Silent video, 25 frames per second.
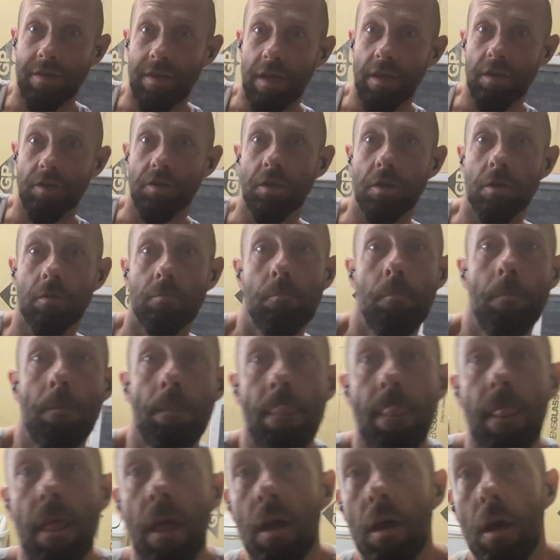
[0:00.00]
teach you.
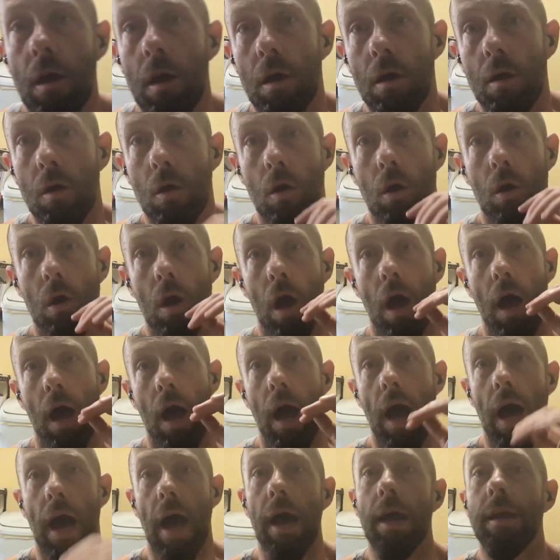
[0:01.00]

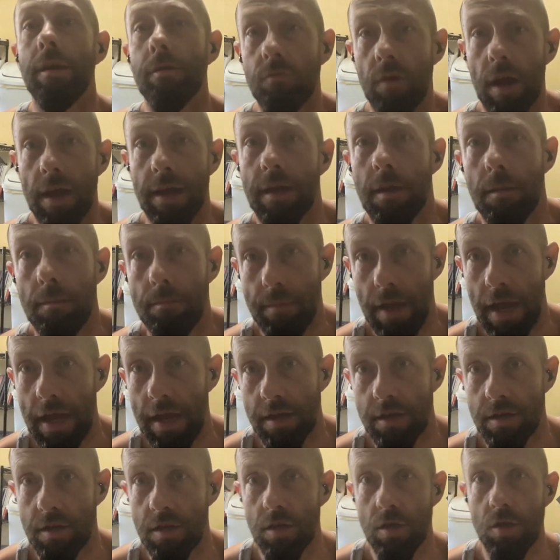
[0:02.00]
I
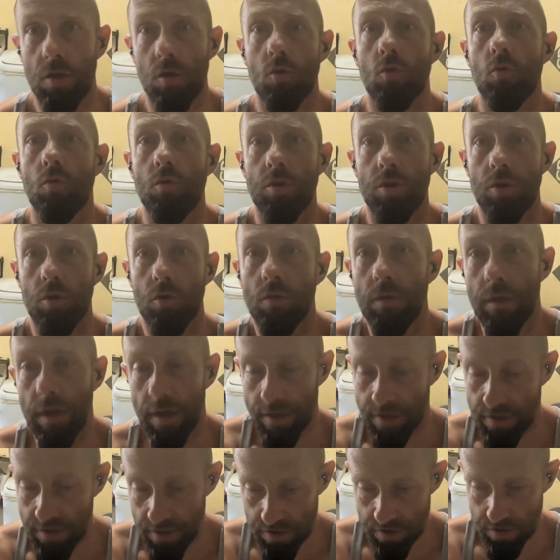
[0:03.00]
recommend you do
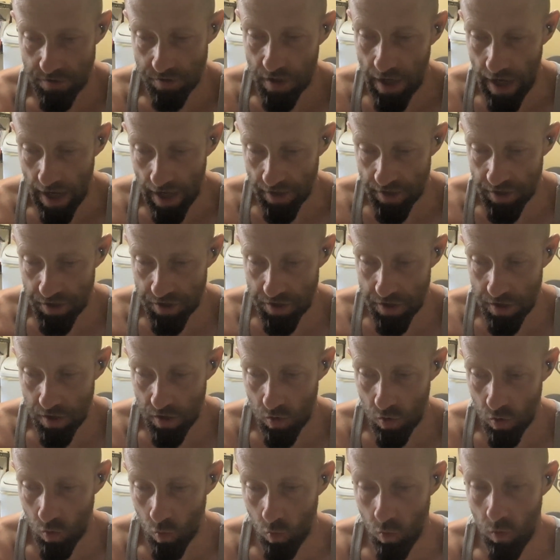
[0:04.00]
this stretch
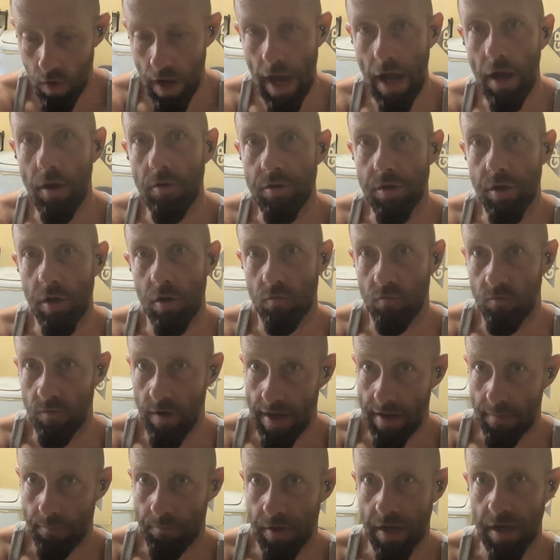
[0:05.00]
while you're
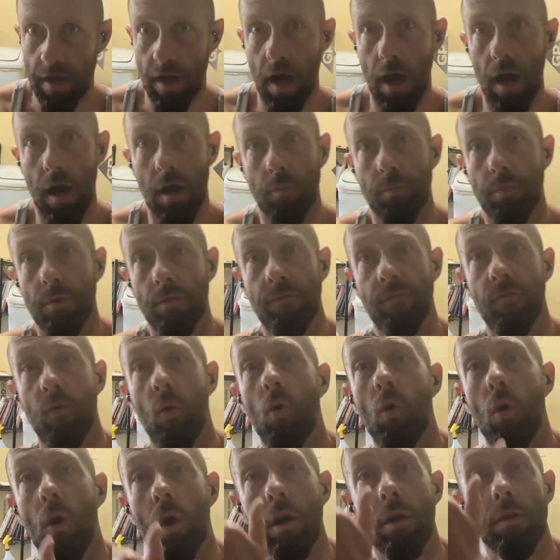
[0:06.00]
ramping up
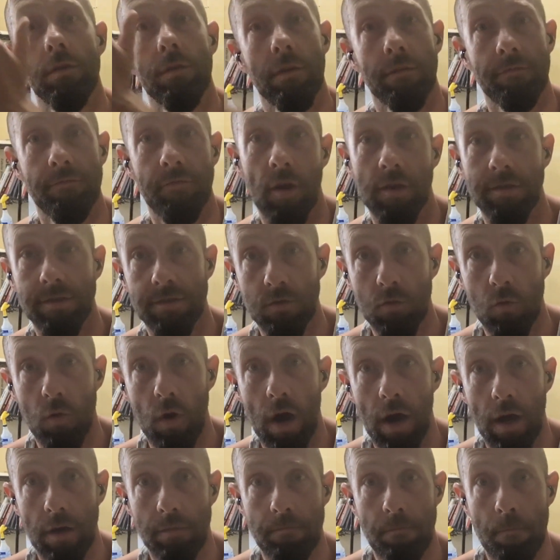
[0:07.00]
for the front
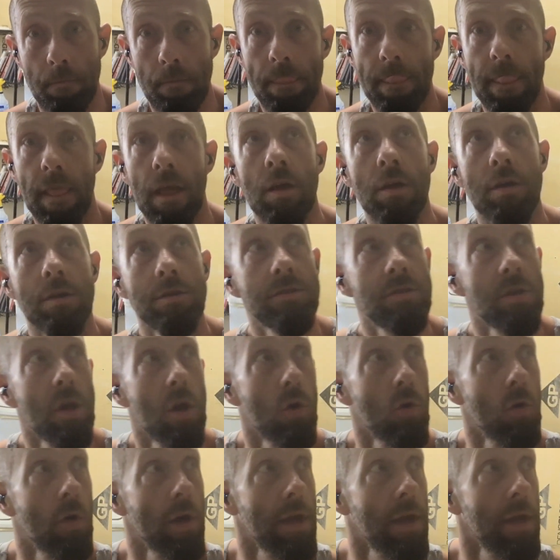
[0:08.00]
squat.
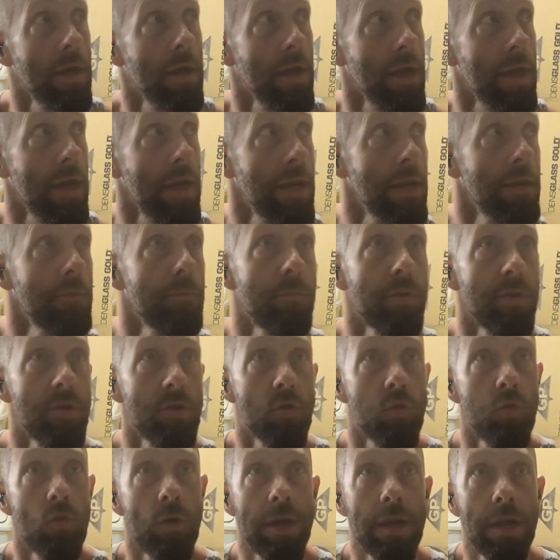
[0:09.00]
So in
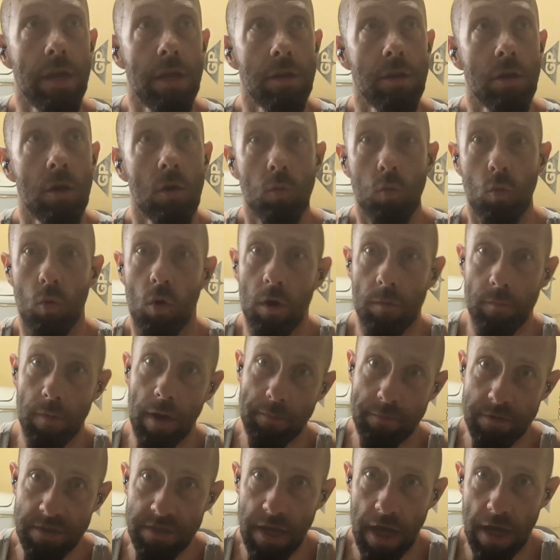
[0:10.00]
between your
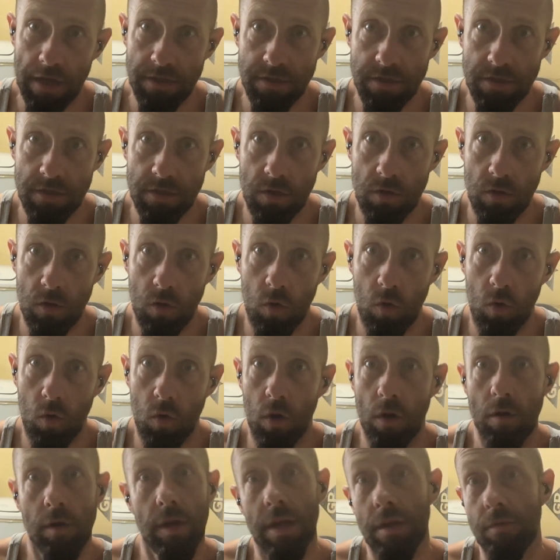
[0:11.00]
warm-up sets
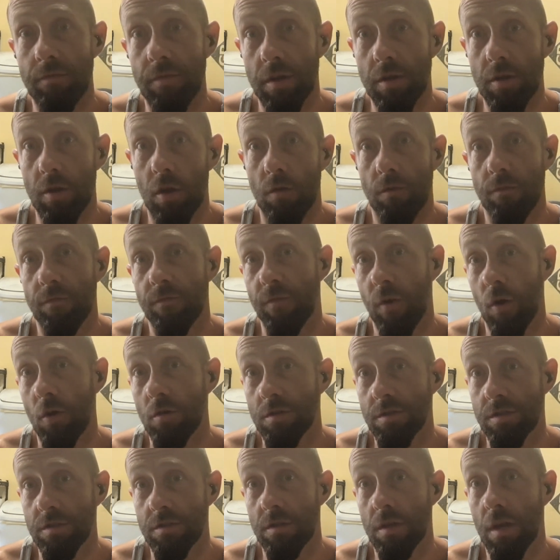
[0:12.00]
or even your
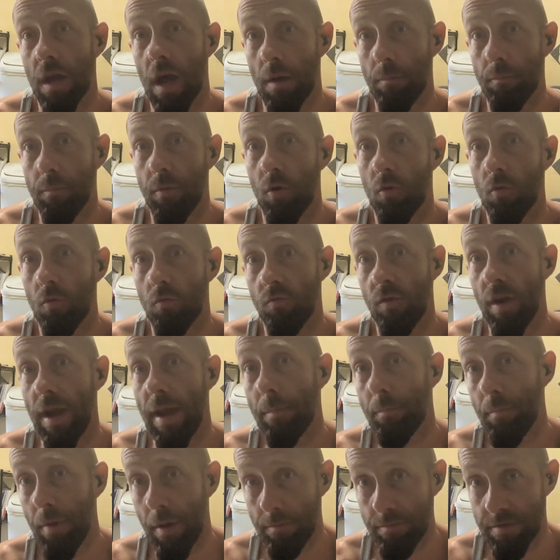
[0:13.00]
first couple
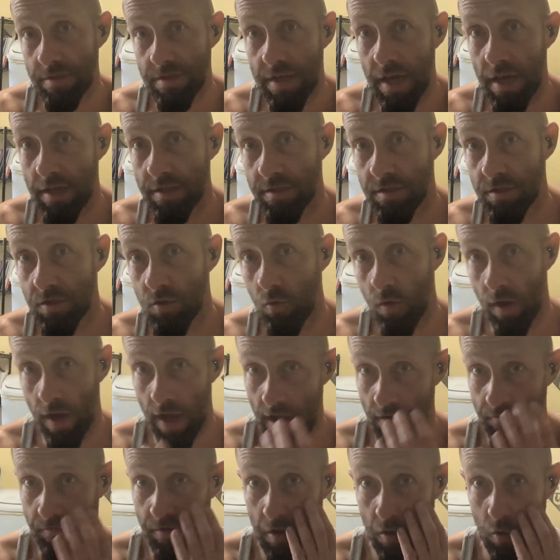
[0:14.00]
ramp-up sets to a
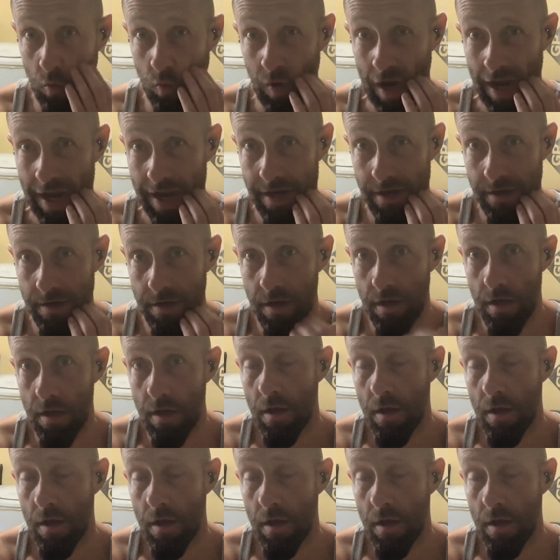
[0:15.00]
heavier weight,